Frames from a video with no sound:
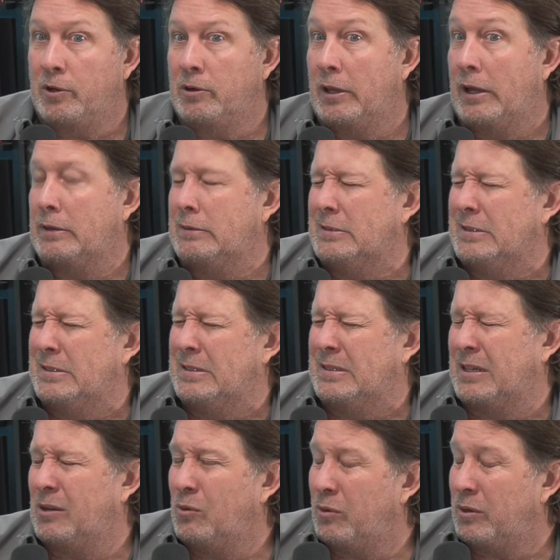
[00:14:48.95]
They're like, oh,
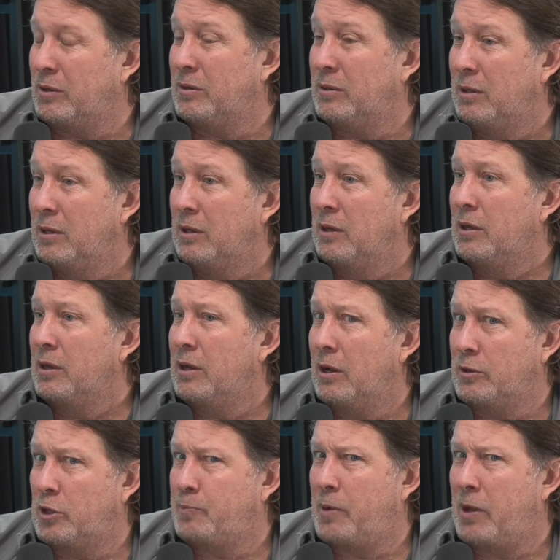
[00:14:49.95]
I don't want to,
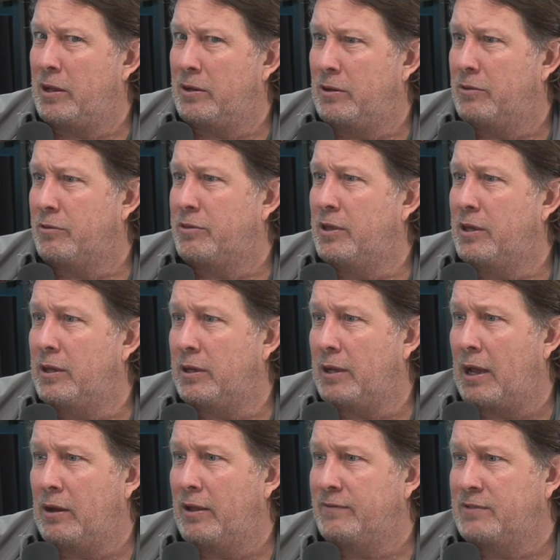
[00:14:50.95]
here, I'll just buy another thing.
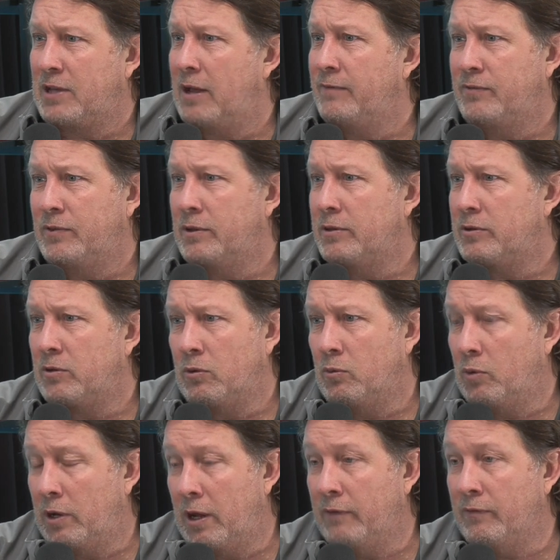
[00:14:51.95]
I don't have time for this or
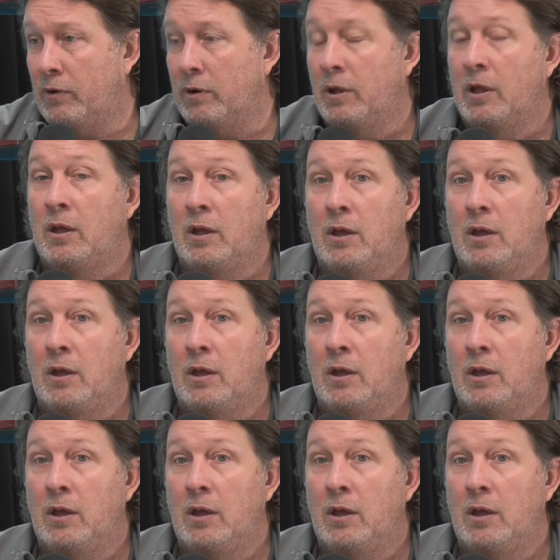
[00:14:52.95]
whatever.